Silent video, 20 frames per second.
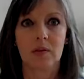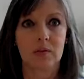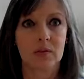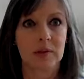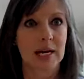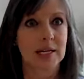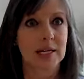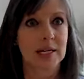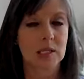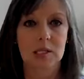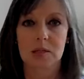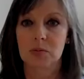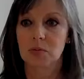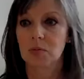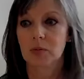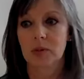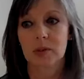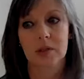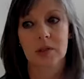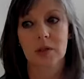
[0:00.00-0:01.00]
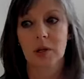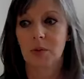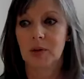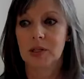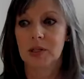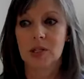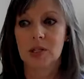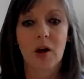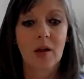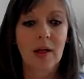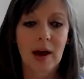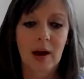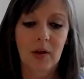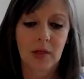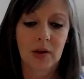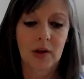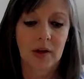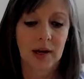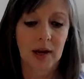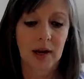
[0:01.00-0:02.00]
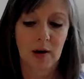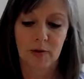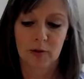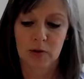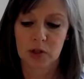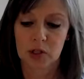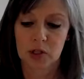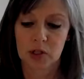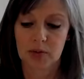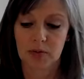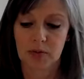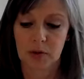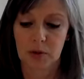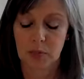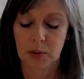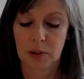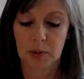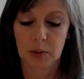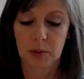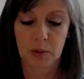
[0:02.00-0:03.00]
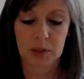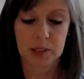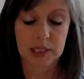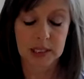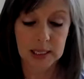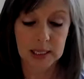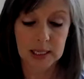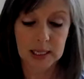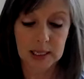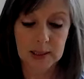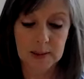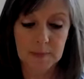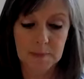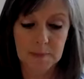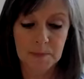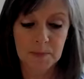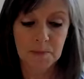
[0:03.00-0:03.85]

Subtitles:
that's, it's all out there now for people to see.